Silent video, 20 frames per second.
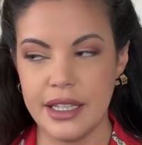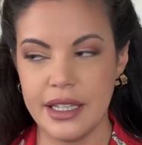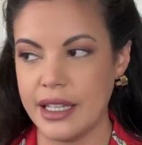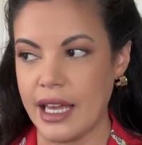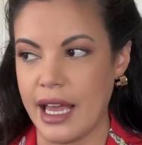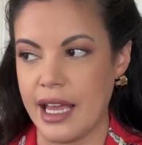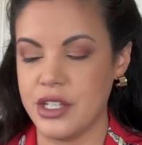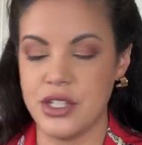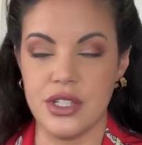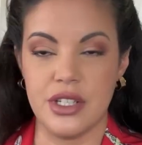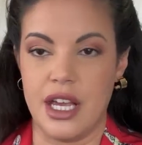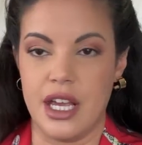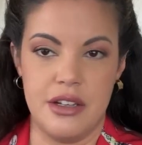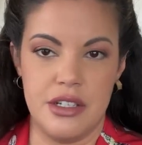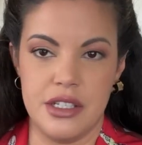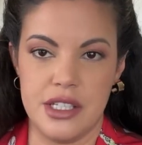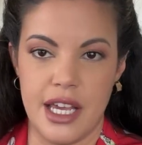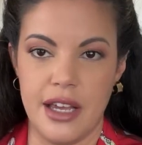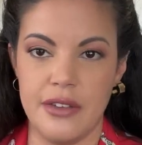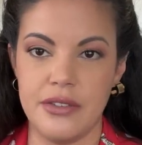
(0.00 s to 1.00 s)
I
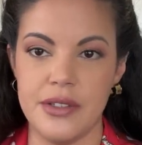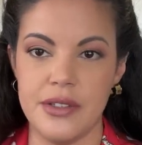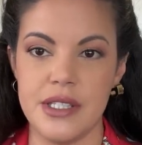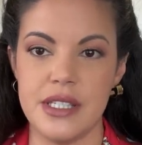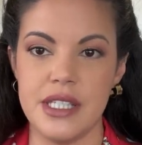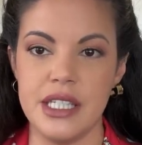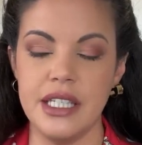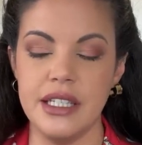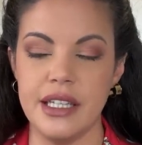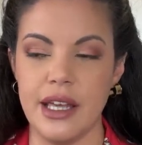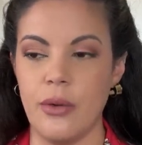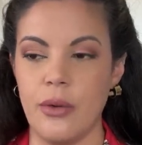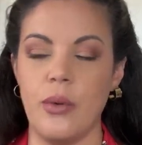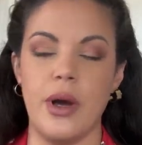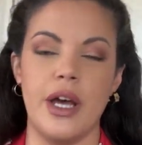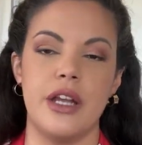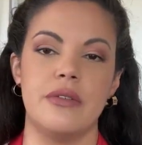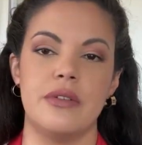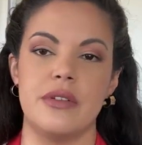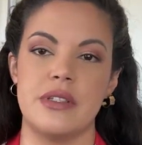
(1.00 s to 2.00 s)
just haven't seen that
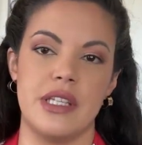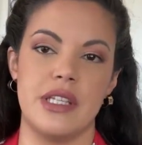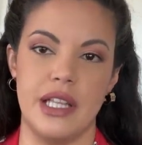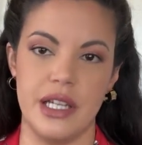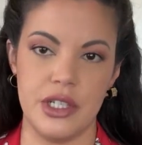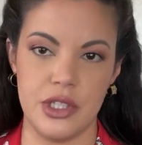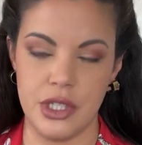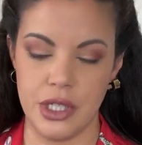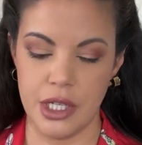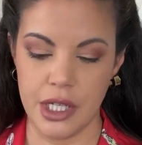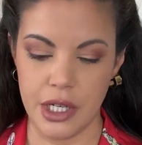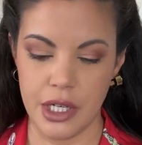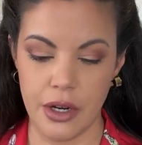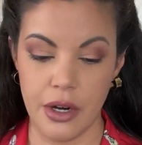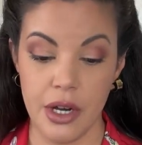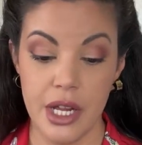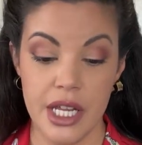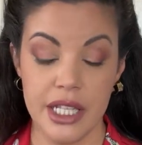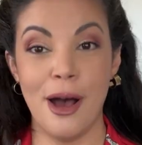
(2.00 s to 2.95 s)
wide of a selection here.